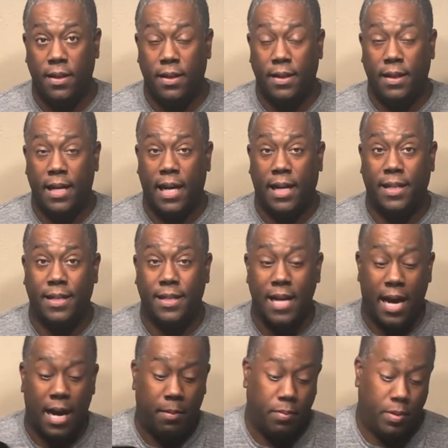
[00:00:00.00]
Next
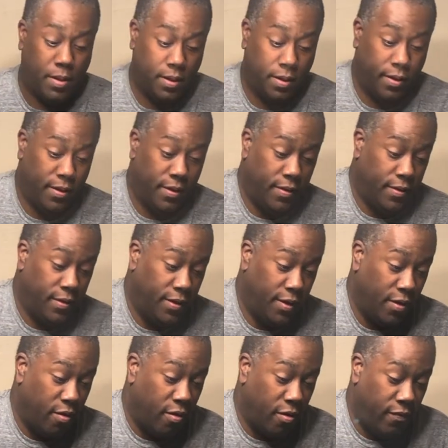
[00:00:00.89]
stop, the
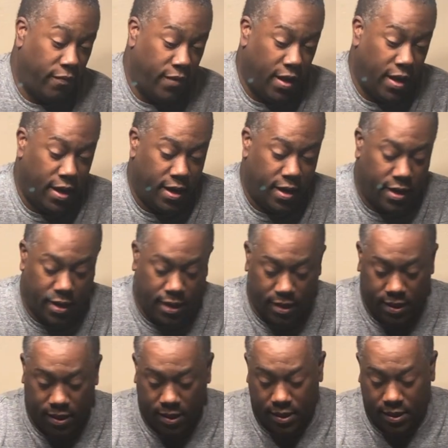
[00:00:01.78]
RV.
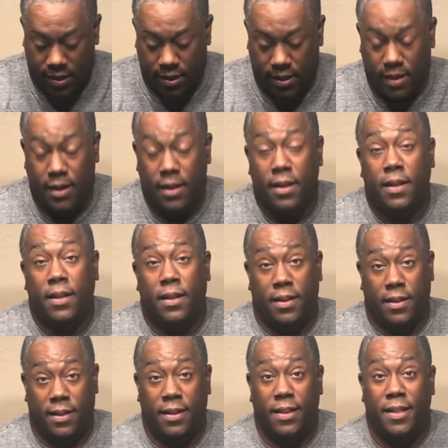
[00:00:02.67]

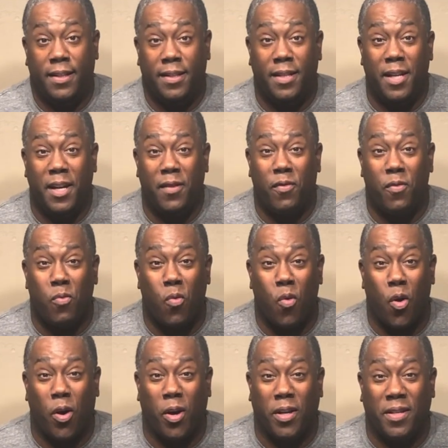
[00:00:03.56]
Let's see if it
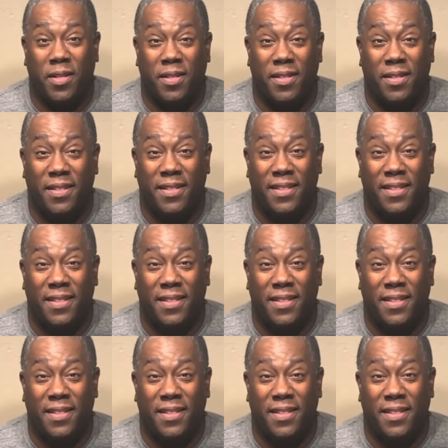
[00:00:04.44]
works.